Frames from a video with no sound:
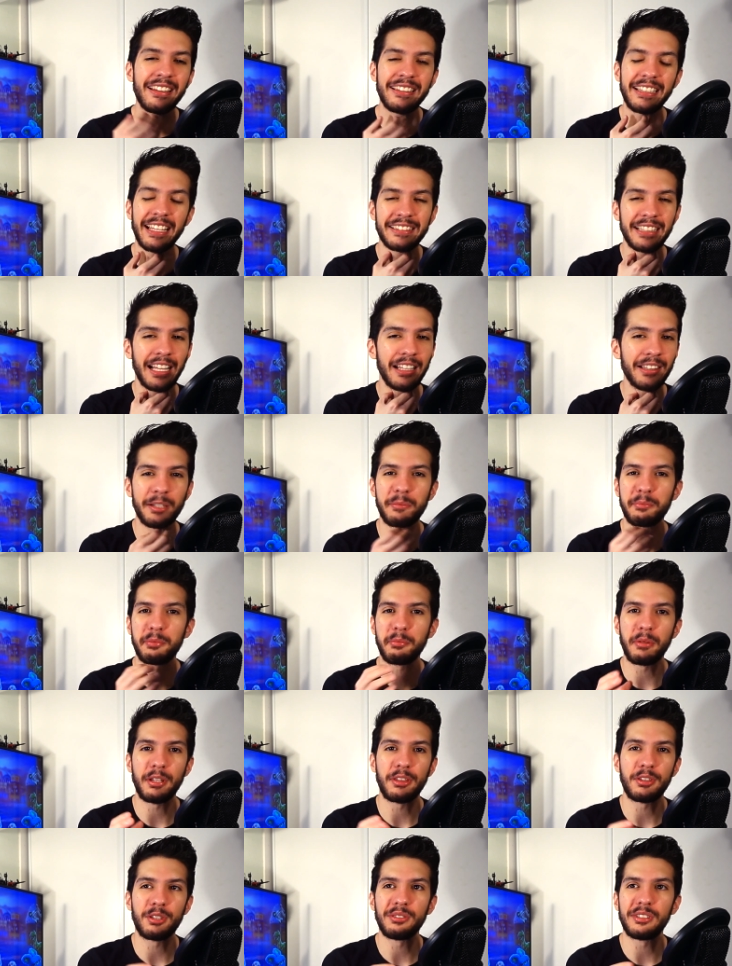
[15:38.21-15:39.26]
get that lump in
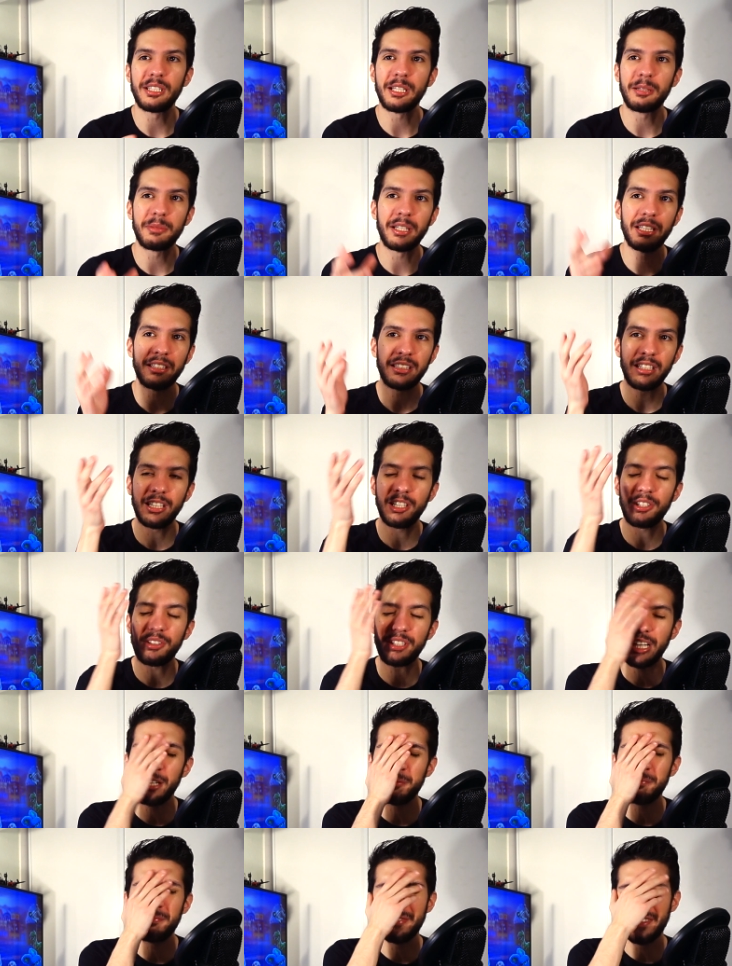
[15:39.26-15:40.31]
my throat that I'm like,
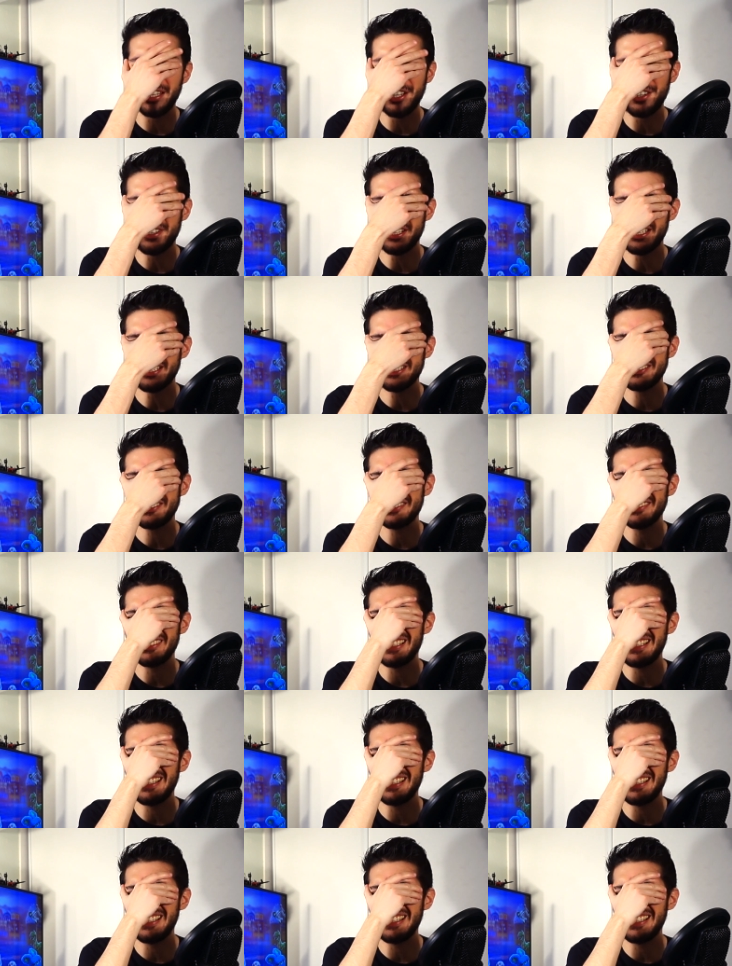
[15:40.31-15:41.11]
okay, there it is.